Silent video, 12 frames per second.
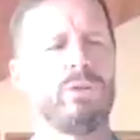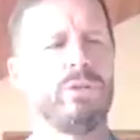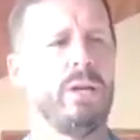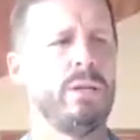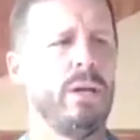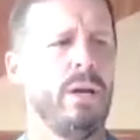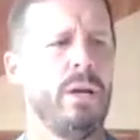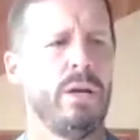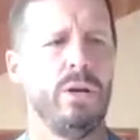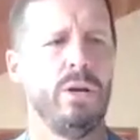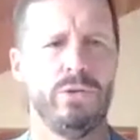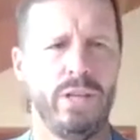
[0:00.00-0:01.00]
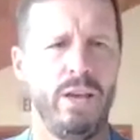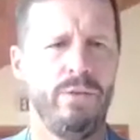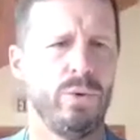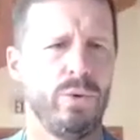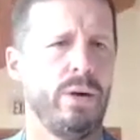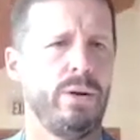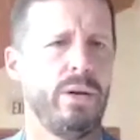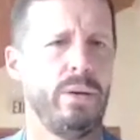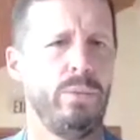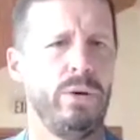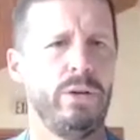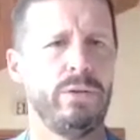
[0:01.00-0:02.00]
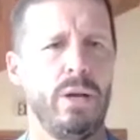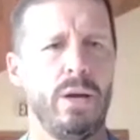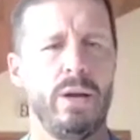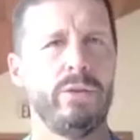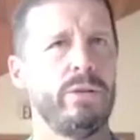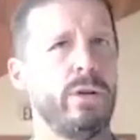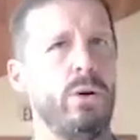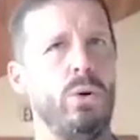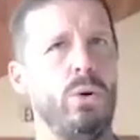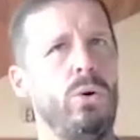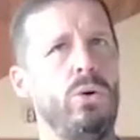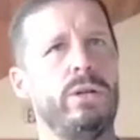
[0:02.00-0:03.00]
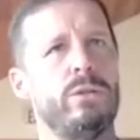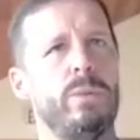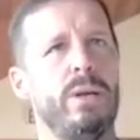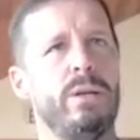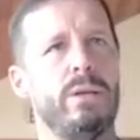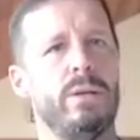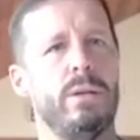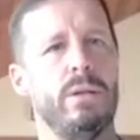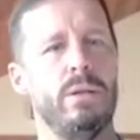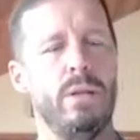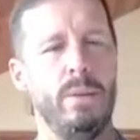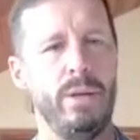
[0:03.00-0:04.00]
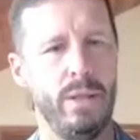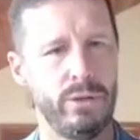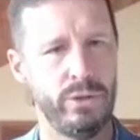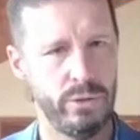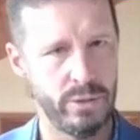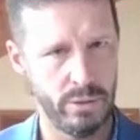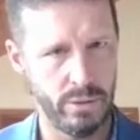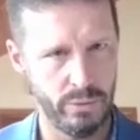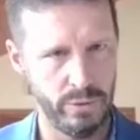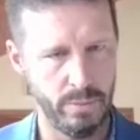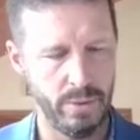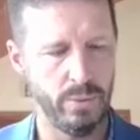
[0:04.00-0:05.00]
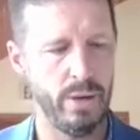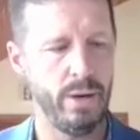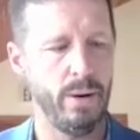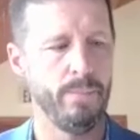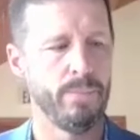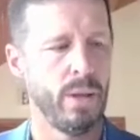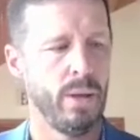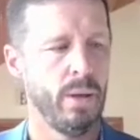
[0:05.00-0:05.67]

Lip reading: 5%, safe without any risk. And I said, just hold on just a minute. Let me let you know something right here.